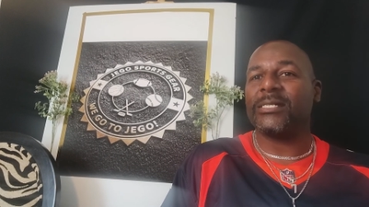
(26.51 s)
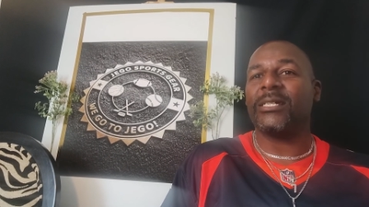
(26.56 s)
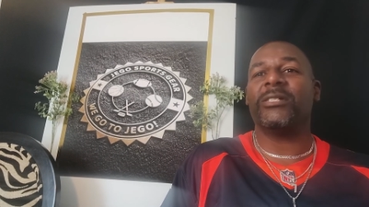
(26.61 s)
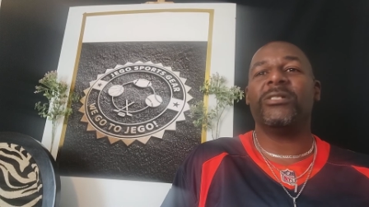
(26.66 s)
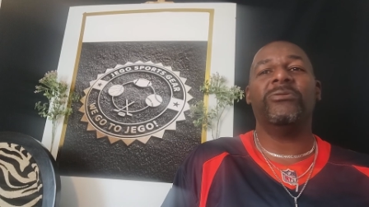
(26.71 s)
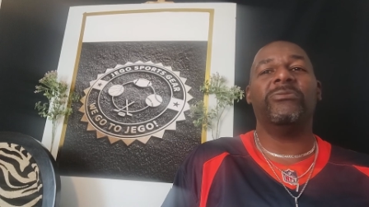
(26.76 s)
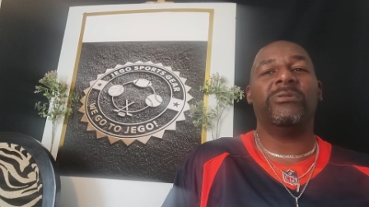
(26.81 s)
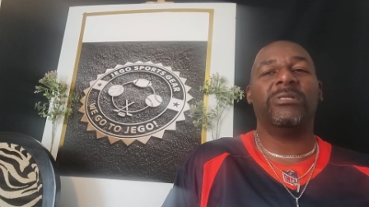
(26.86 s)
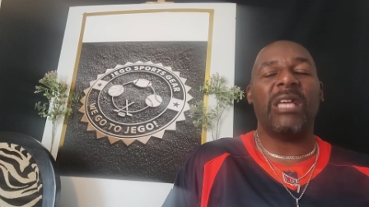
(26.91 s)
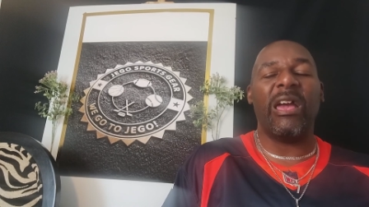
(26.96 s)
So
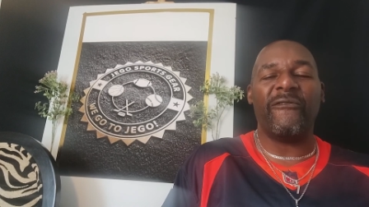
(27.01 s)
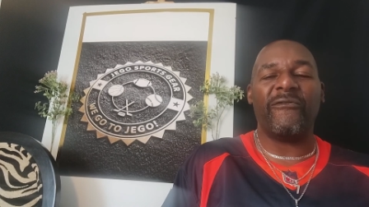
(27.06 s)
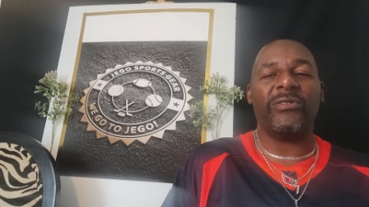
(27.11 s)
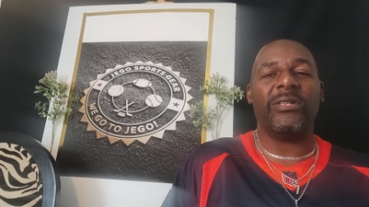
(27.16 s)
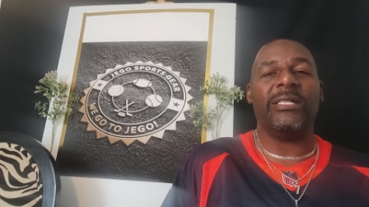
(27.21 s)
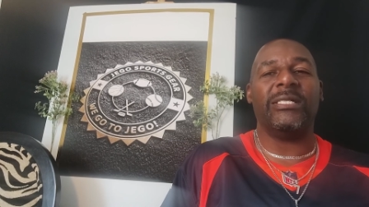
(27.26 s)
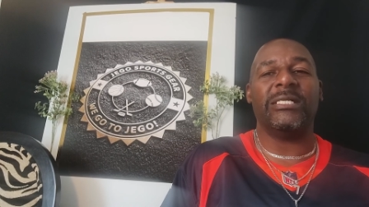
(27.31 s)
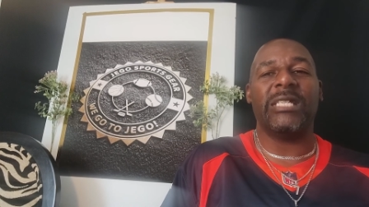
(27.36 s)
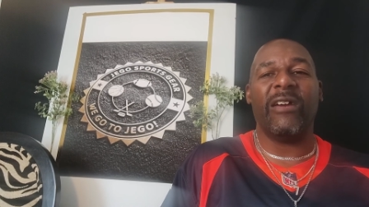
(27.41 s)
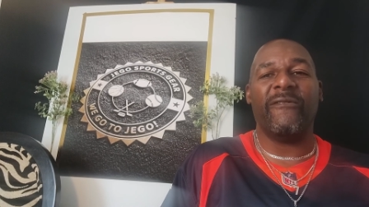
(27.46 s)
you
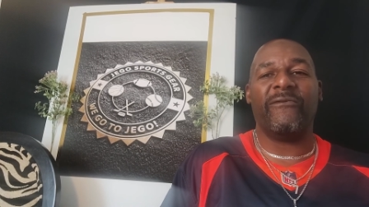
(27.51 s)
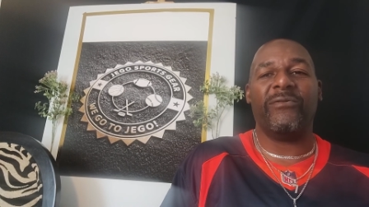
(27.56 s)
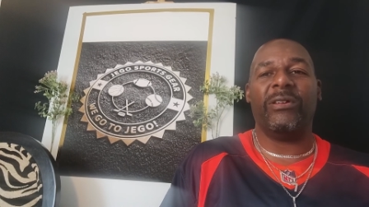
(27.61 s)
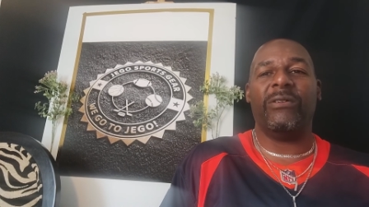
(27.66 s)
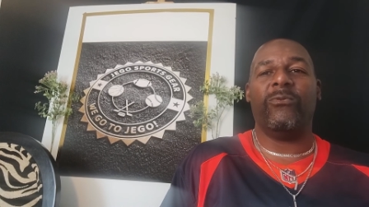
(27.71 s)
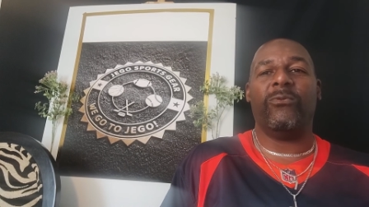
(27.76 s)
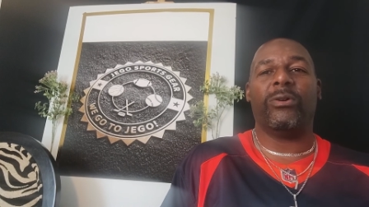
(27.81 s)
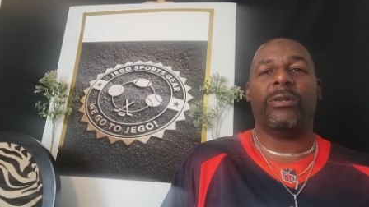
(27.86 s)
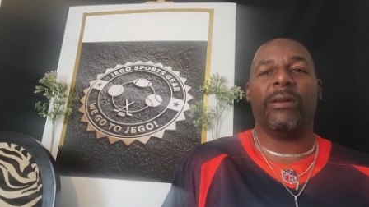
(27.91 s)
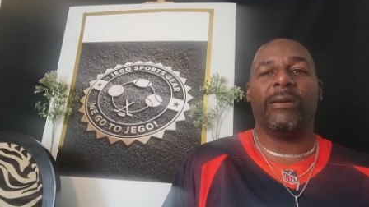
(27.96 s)
definitely,
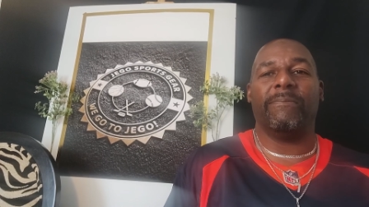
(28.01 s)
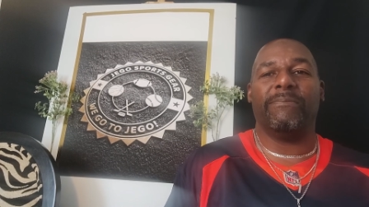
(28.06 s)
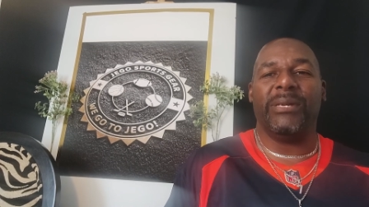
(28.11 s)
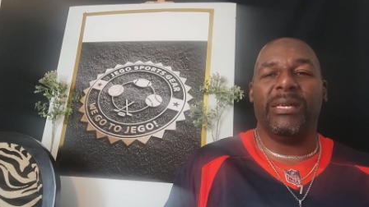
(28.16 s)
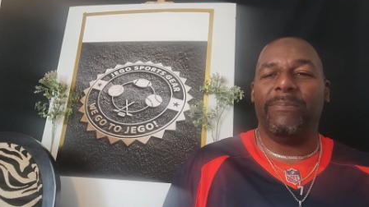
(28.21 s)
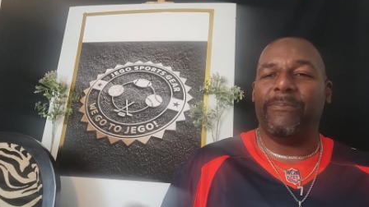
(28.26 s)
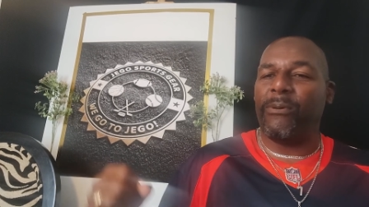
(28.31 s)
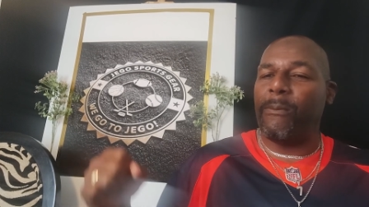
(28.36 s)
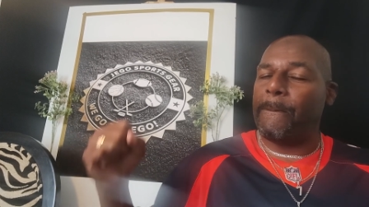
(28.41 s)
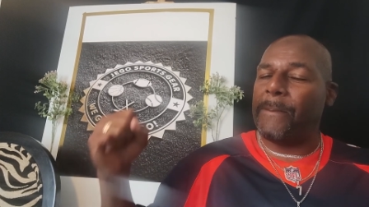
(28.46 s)
definitely want to
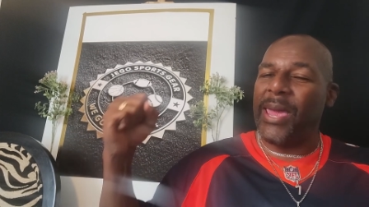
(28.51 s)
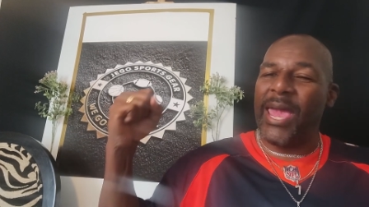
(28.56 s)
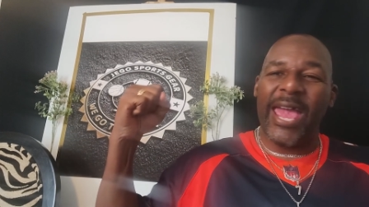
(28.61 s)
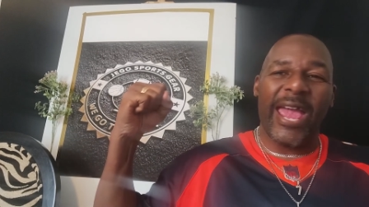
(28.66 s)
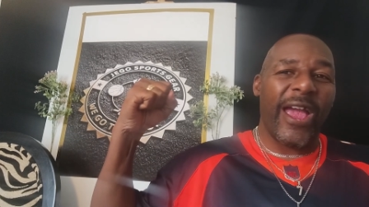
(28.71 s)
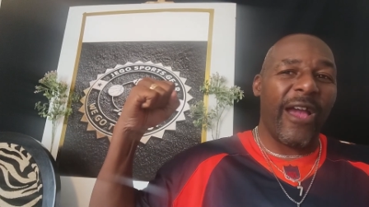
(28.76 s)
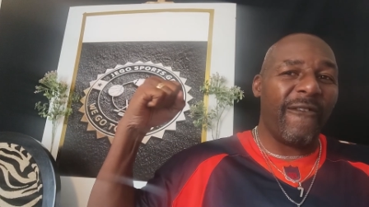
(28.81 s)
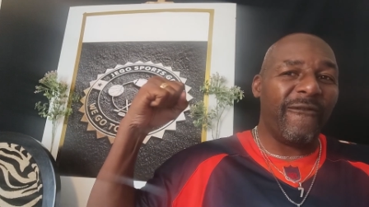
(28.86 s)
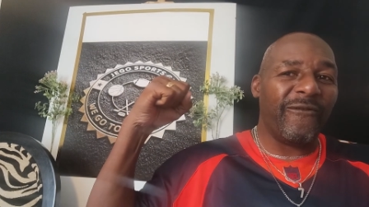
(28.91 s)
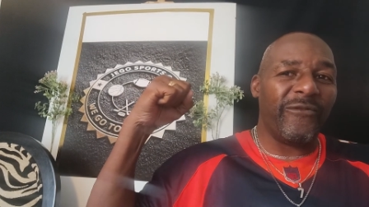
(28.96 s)
be
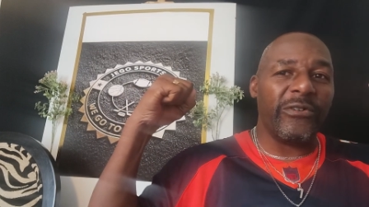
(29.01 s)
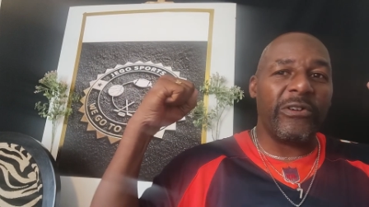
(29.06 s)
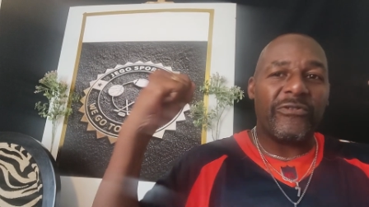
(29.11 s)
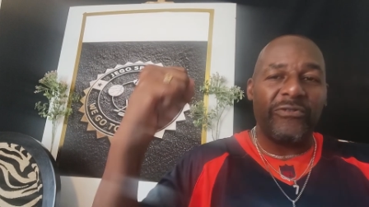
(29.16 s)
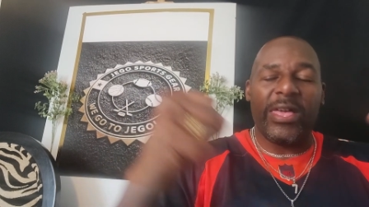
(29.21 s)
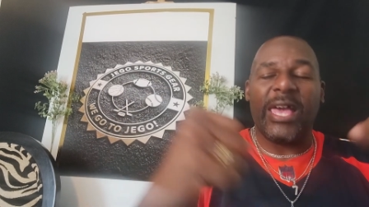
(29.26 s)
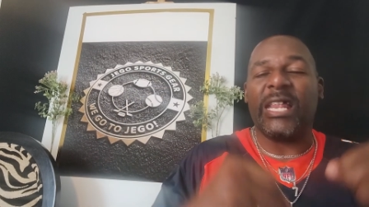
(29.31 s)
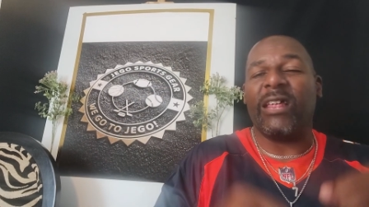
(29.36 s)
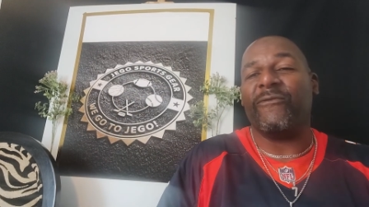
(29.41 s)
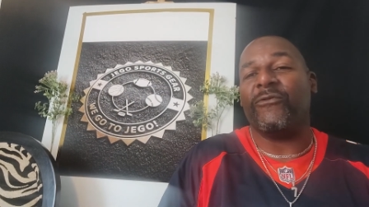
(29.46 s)
prepared for
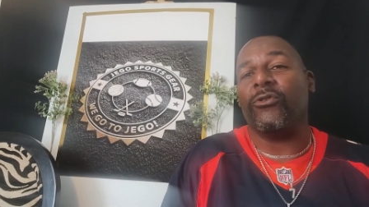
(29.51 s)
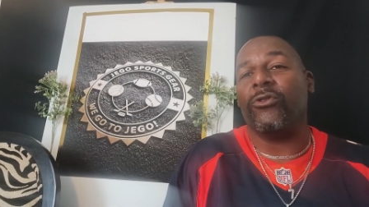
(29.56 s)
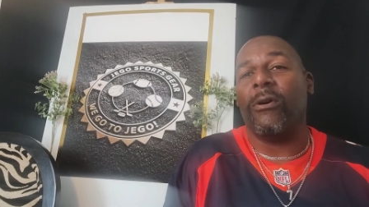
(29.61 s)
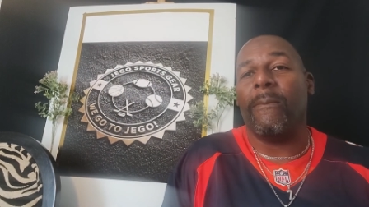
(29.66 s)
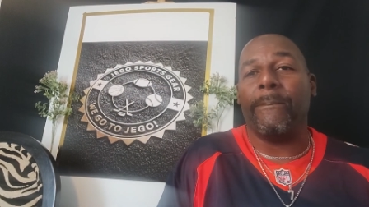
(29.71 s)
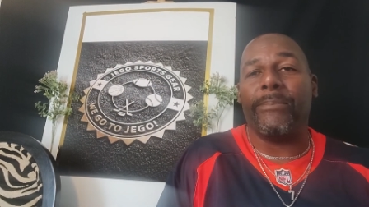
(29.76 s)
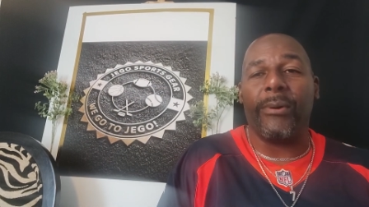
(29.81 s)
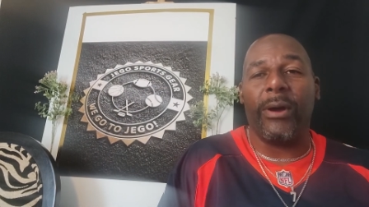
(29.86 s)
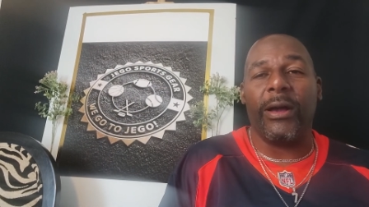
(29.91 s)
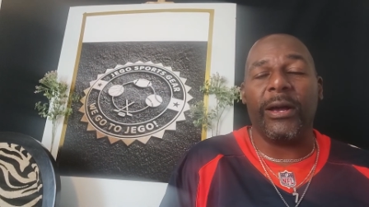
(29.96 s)
that if you're
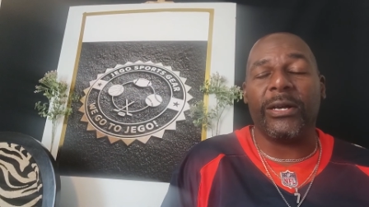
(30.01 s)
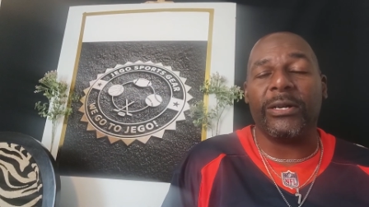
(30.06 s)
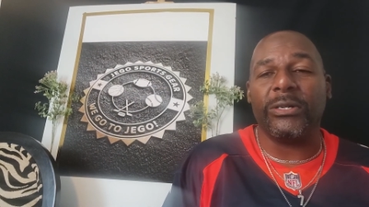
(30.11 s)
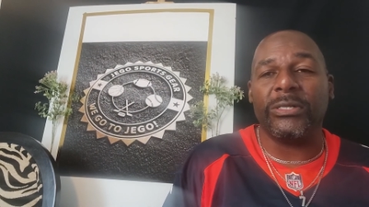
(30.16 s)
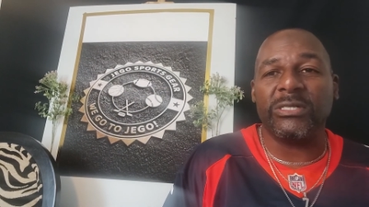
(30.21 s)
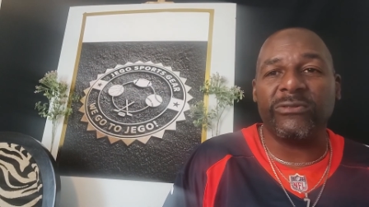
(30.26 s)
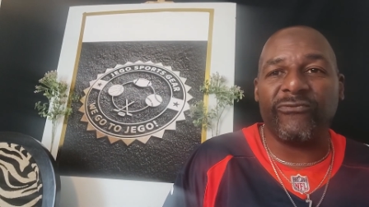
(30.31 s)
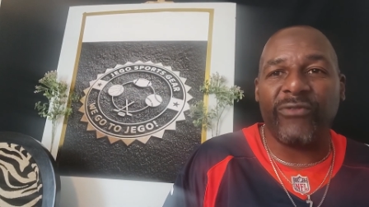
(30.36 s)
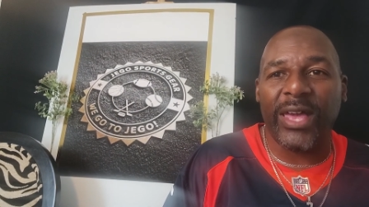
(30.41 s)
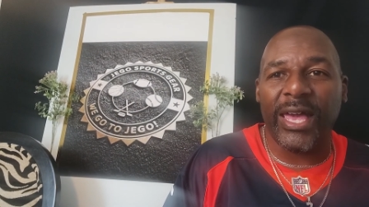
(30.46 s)
a
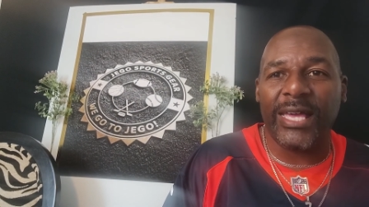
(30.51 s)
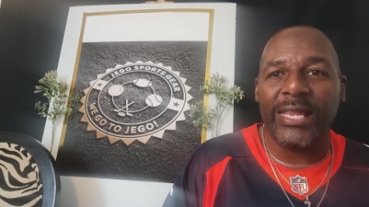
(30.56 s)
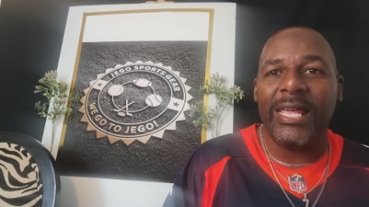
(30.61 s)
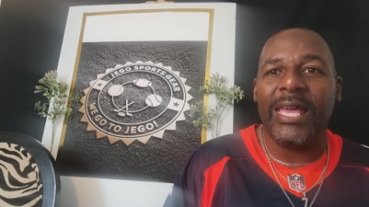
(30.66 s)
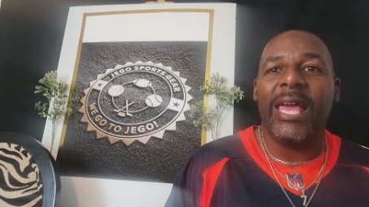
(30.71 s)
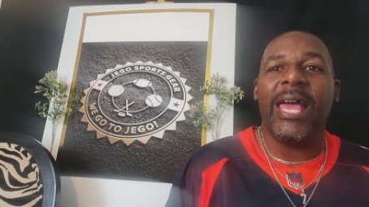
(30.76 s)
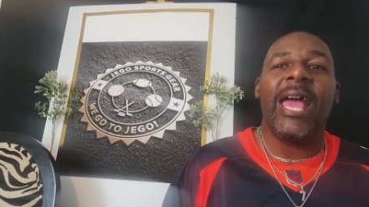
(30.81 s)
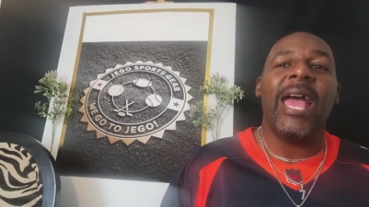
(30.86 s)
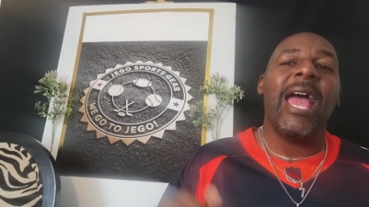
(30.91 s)
Broncos fan.